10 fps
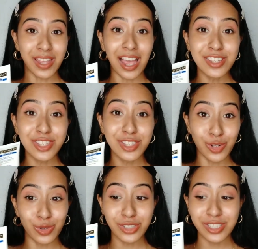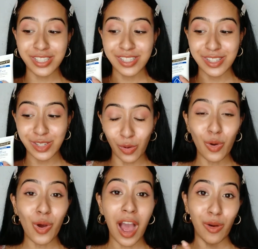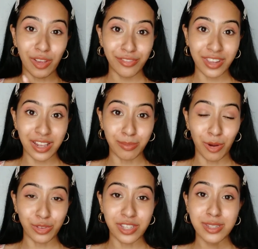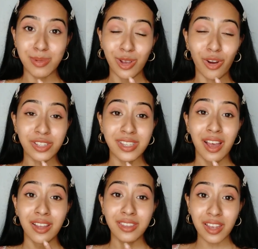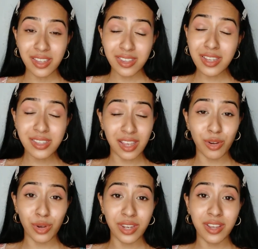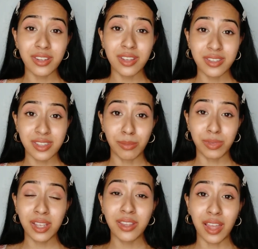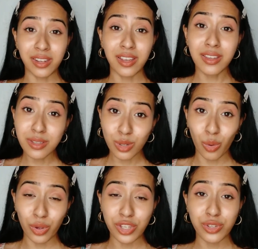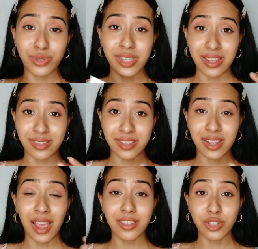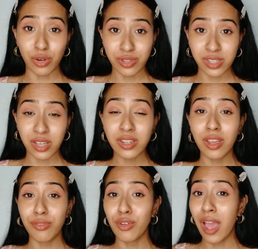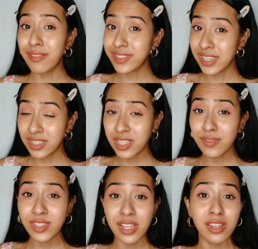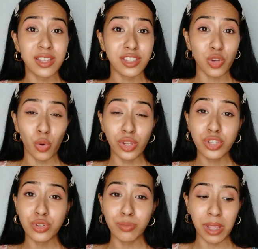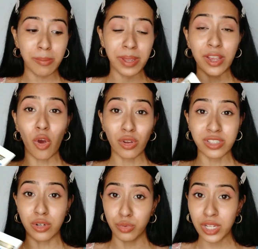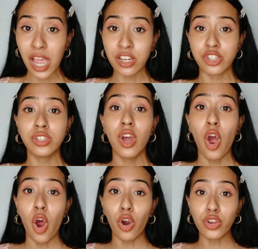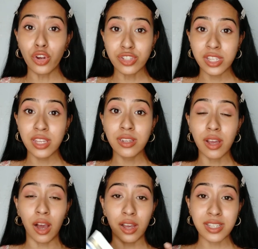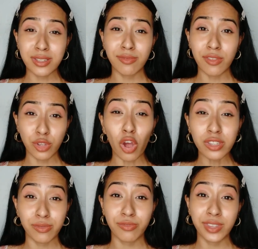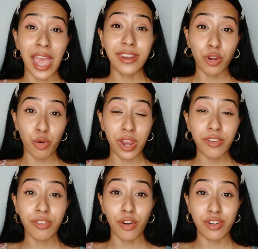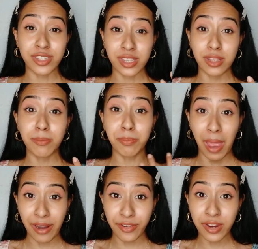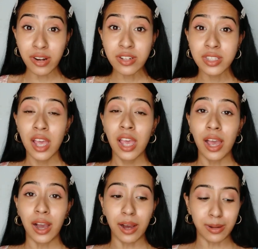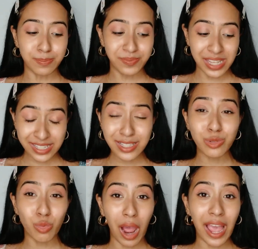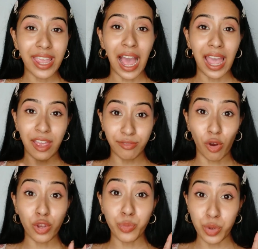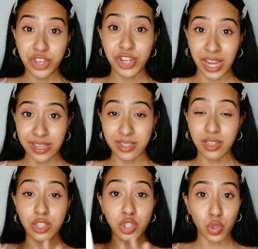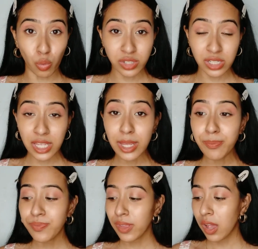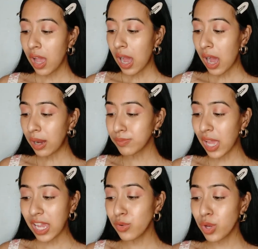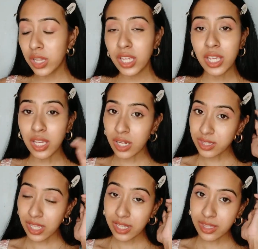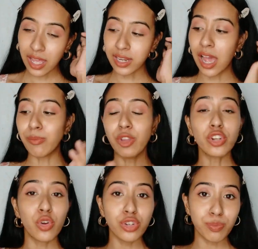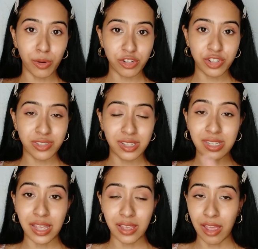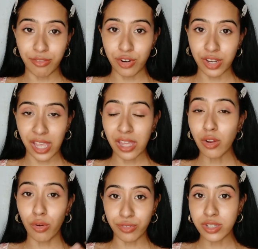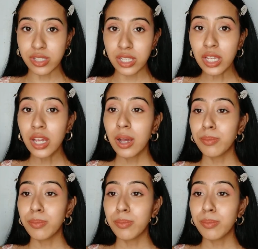I don't know how I feel about this, because the, this ingredient is something that is going to sensitize your skin. If you have sensitive skin, it's going to maybe cause a reaction, or your skin, uh, it's not that great for your skin barriers. Uh, that is why I avoid witch hazel totally. Um, I really think that I'm not going to purchase it ever again, obviously,